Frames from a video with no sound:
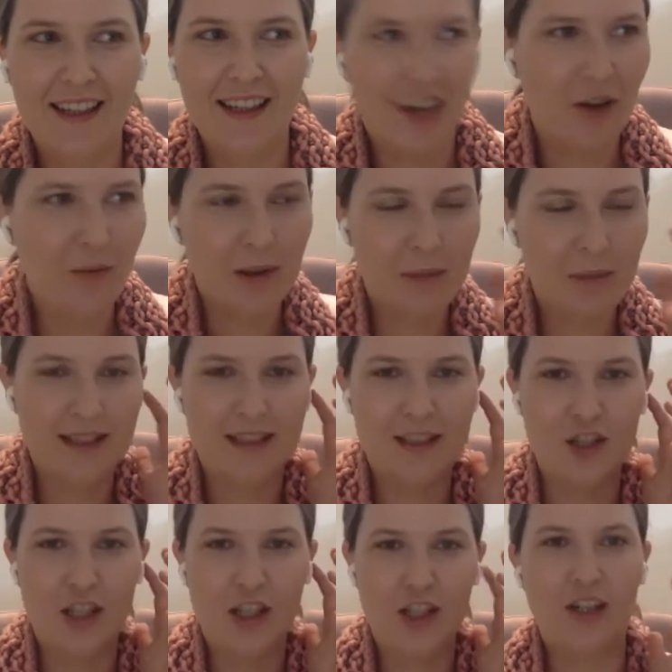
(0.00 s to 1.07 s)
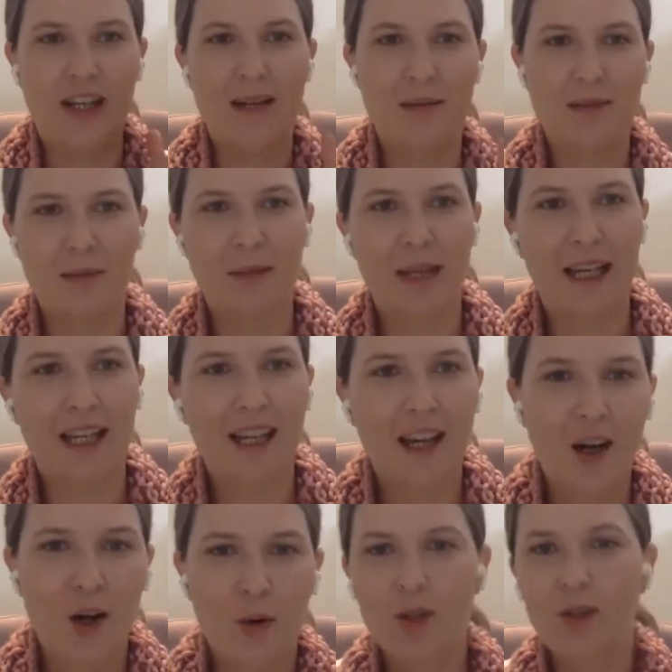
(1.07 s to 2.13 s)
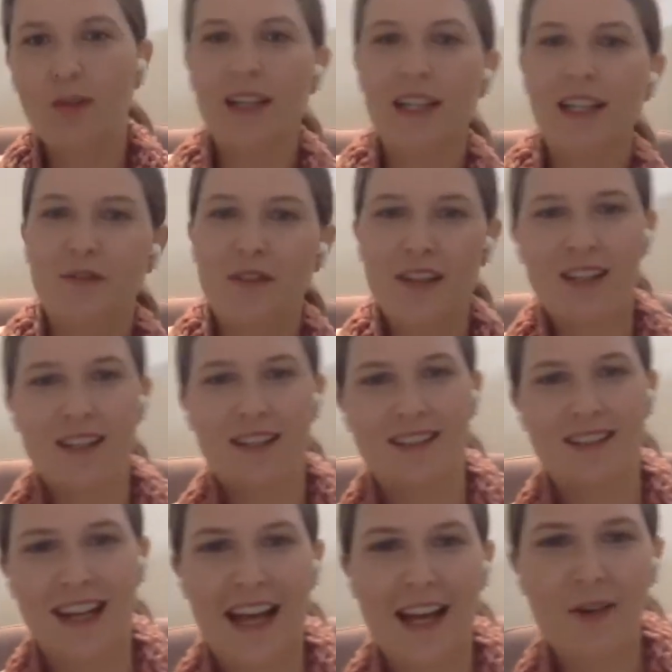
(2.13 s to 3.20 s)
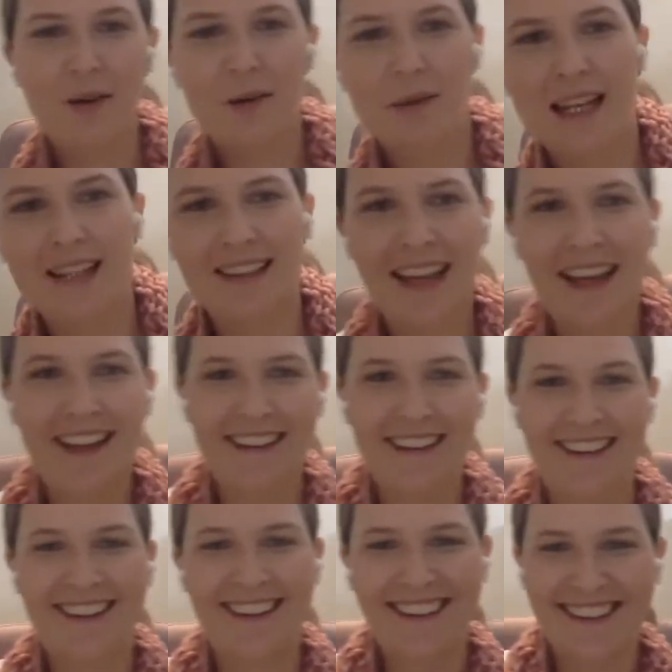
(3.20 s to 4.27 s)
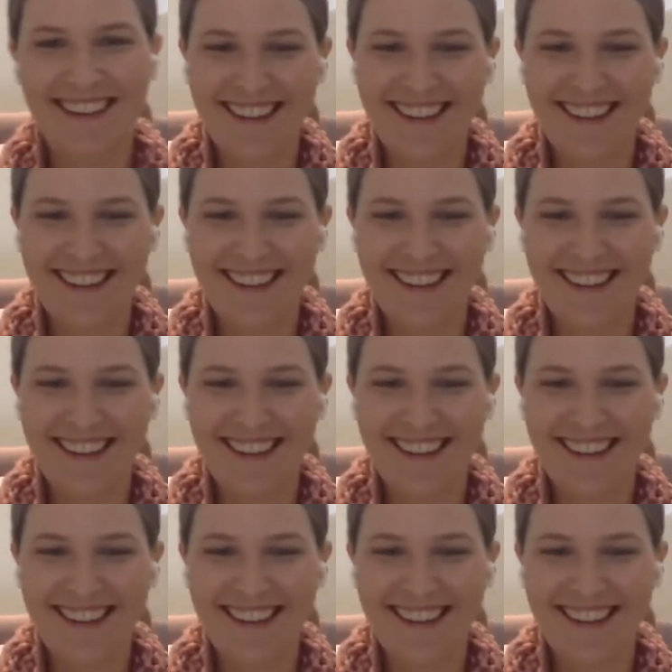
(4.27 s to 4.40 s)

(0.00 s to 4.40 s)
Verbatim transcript: yeah, like I'd be messaging you heaps. I'm like, what do I need for this? And how do I make that? And